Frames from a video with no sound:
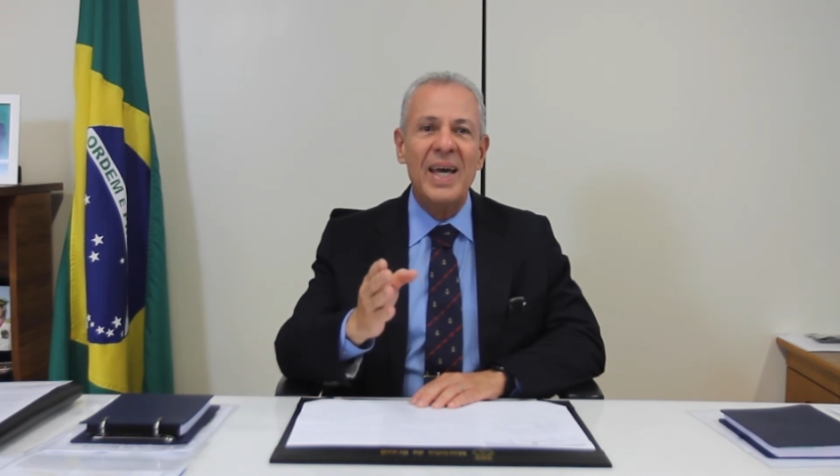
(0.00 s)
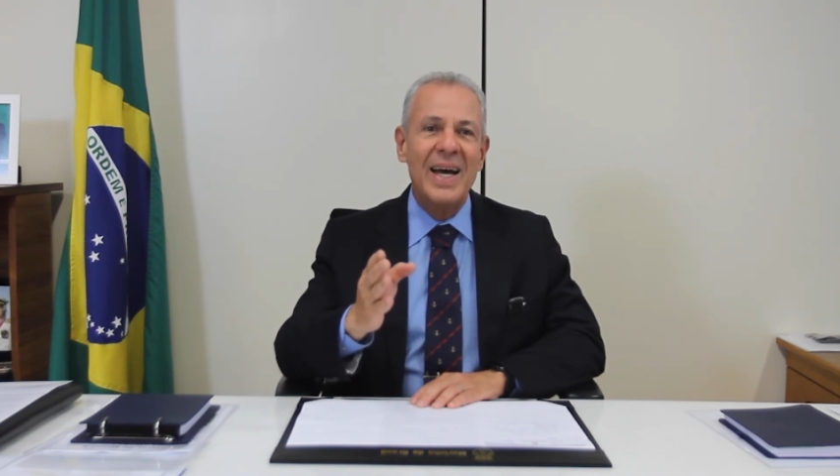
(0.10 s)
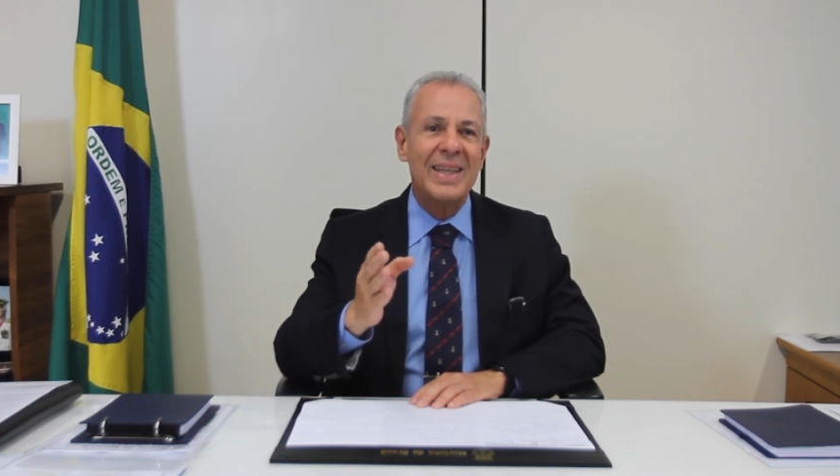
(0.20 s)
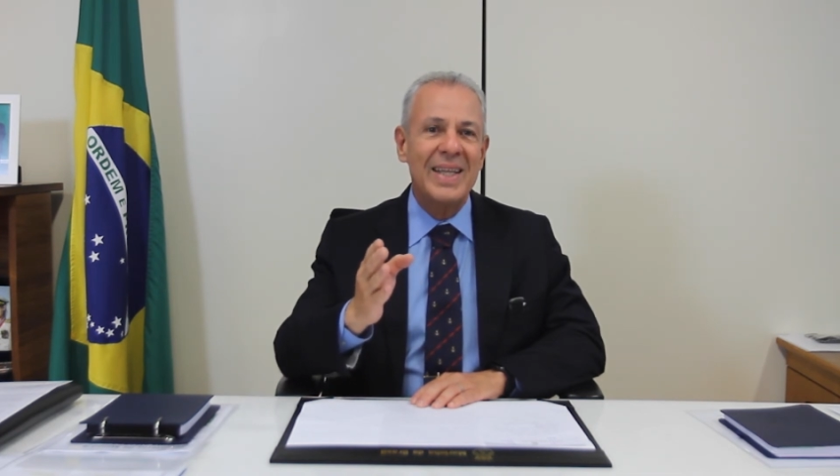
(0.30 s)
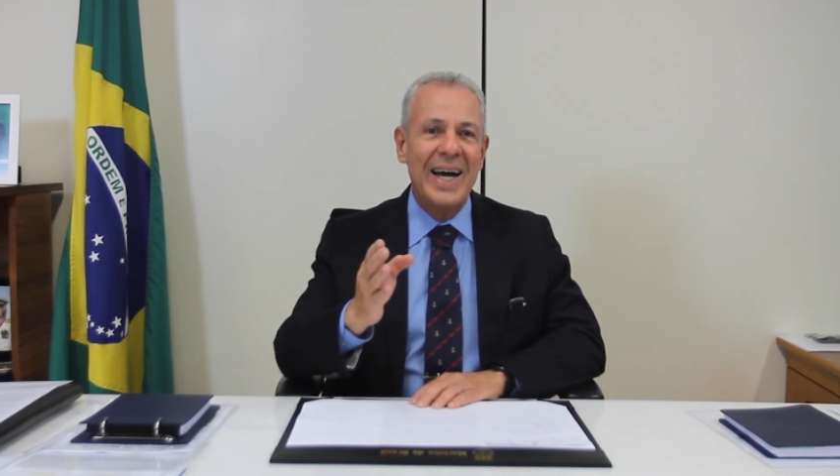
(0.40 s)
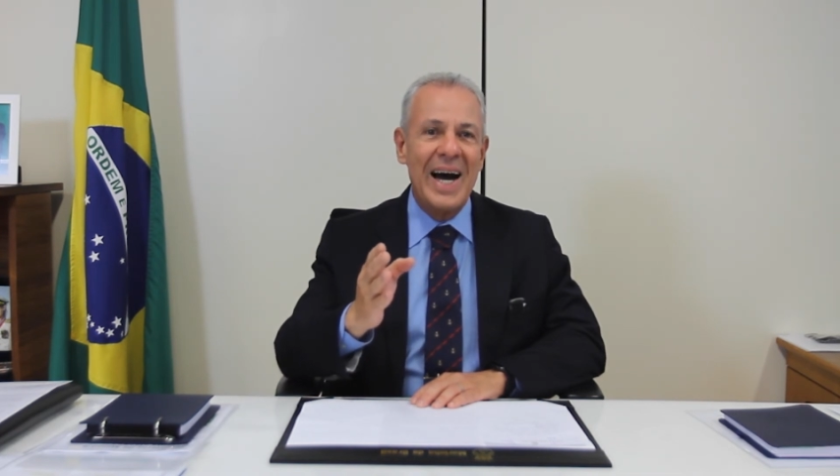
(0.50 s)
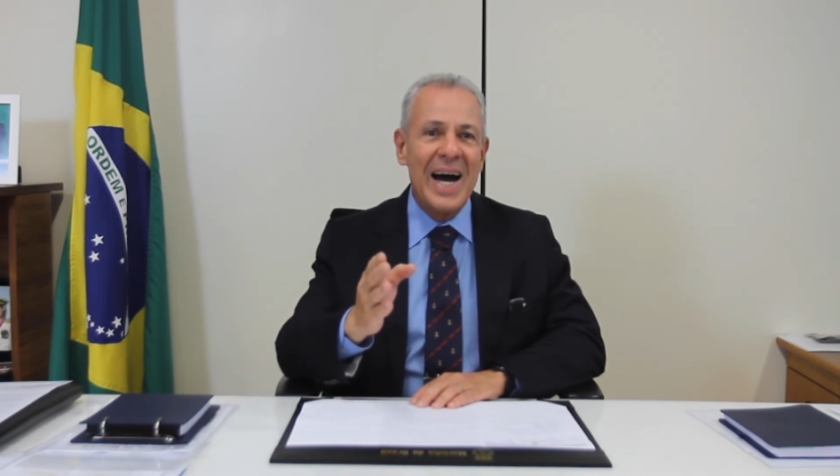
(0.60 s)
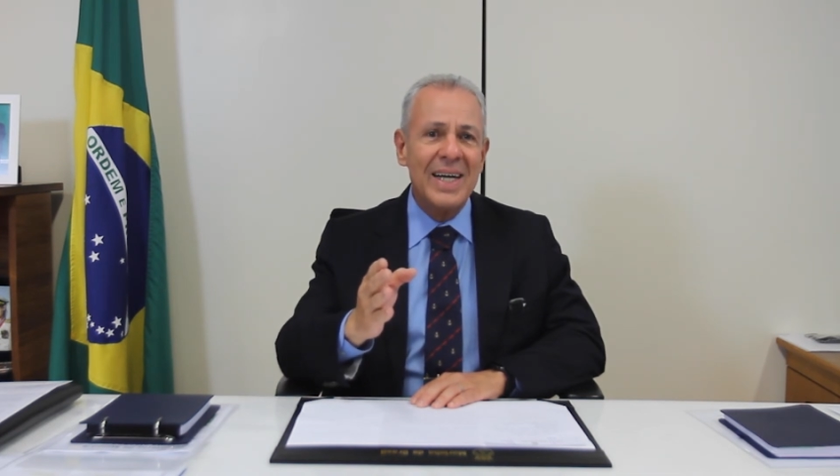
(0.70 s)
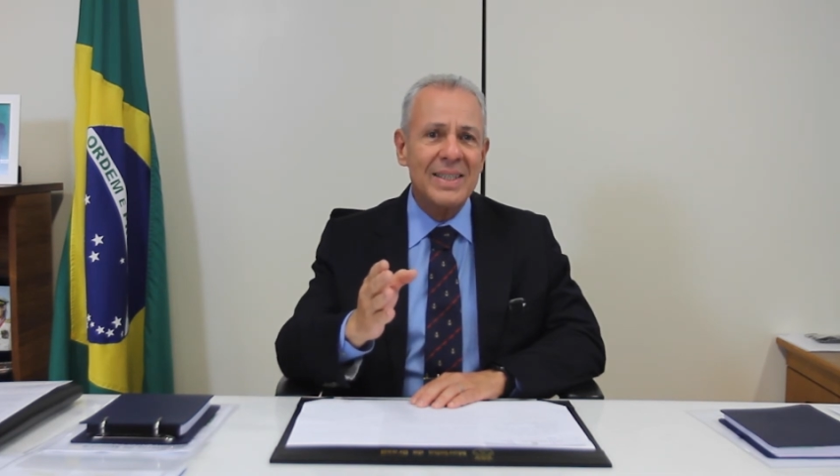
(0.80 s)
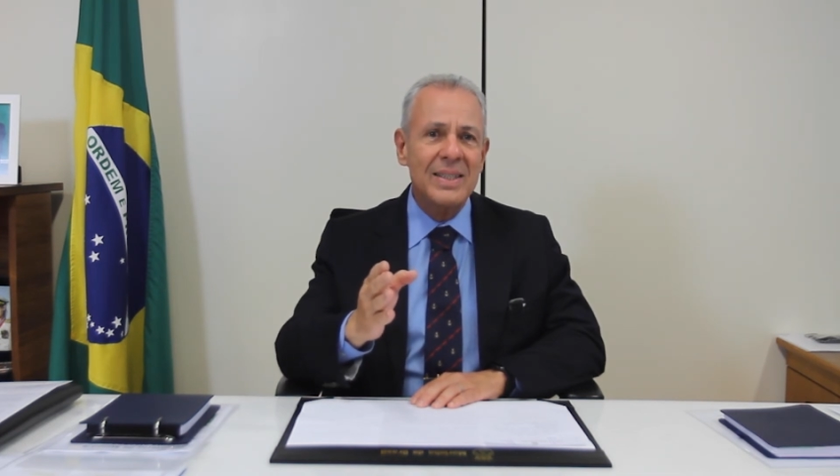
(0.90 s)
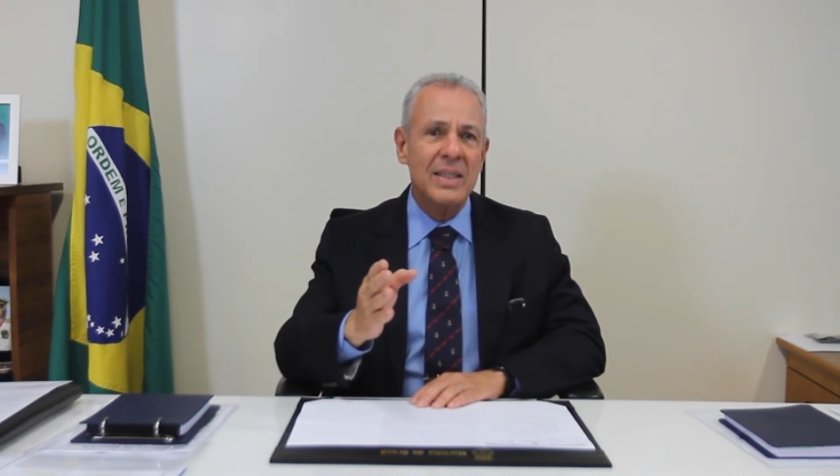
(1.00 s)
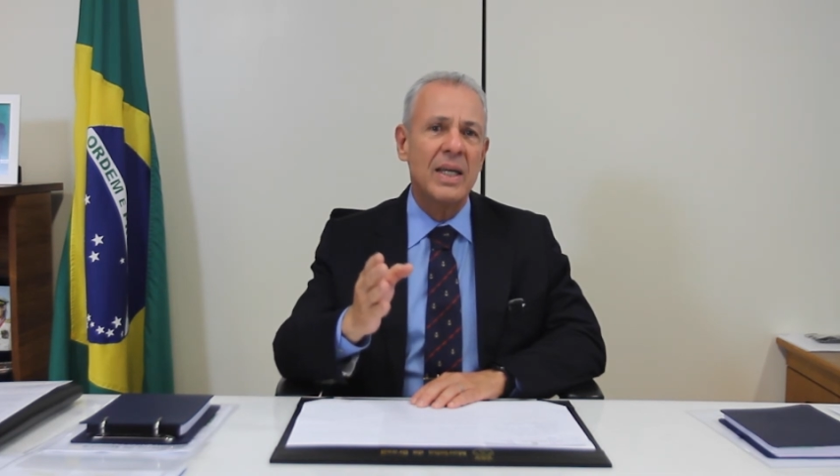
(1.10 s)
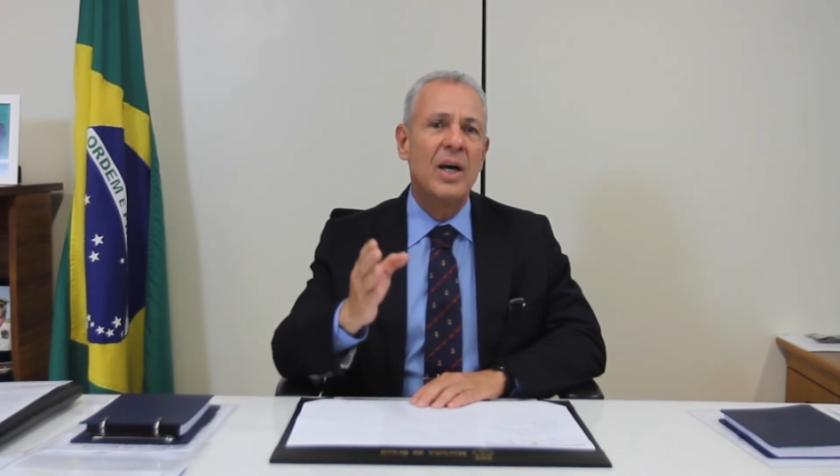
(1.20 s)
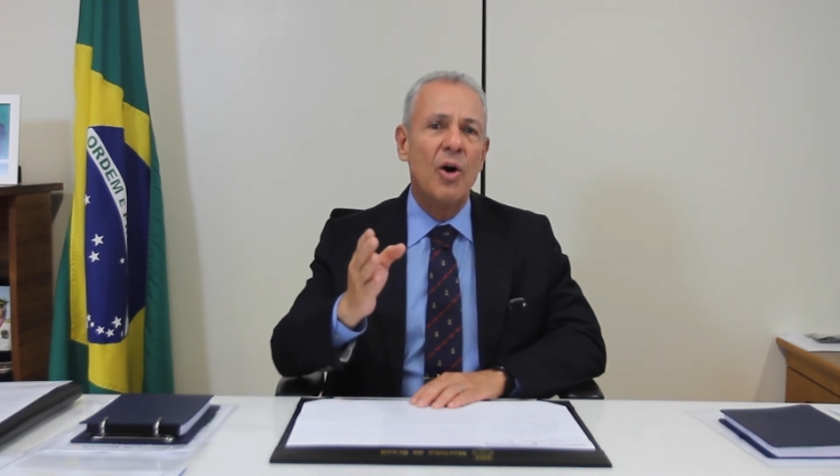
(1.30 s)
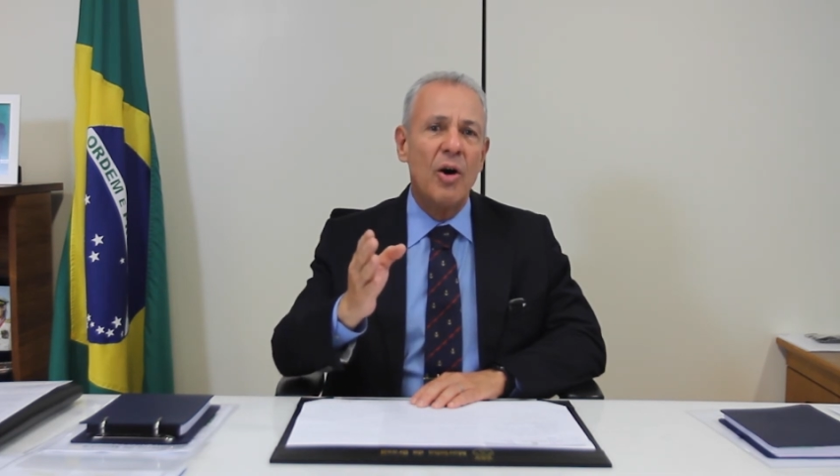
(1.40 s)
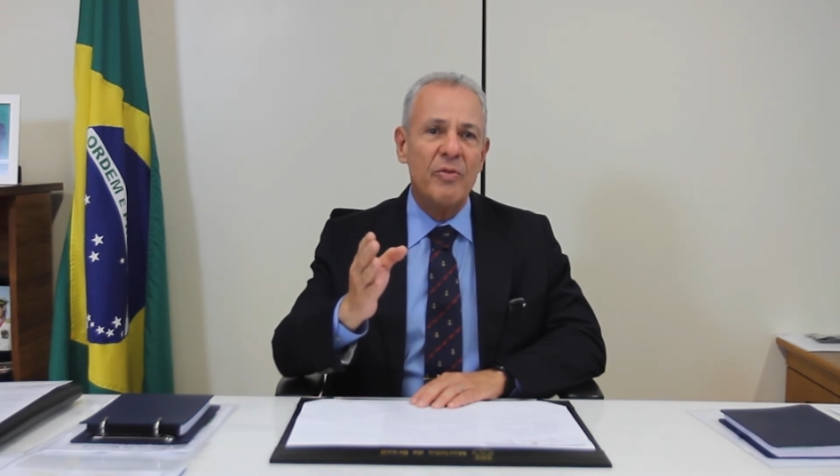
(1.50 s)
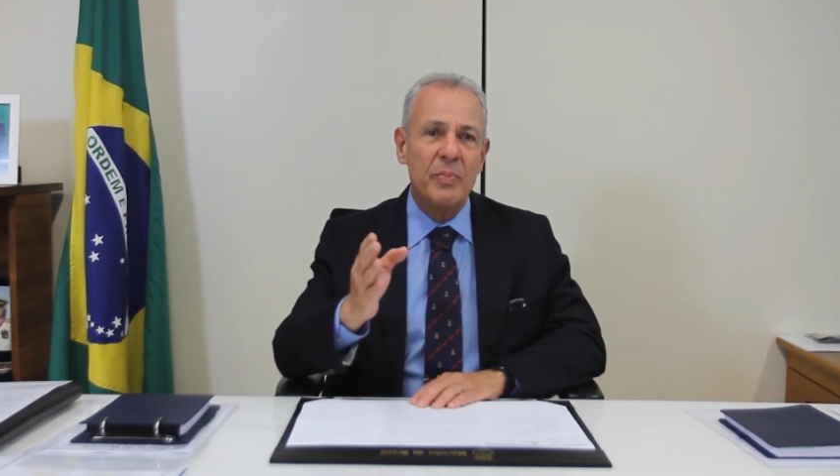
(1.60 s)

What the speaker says: at the heart of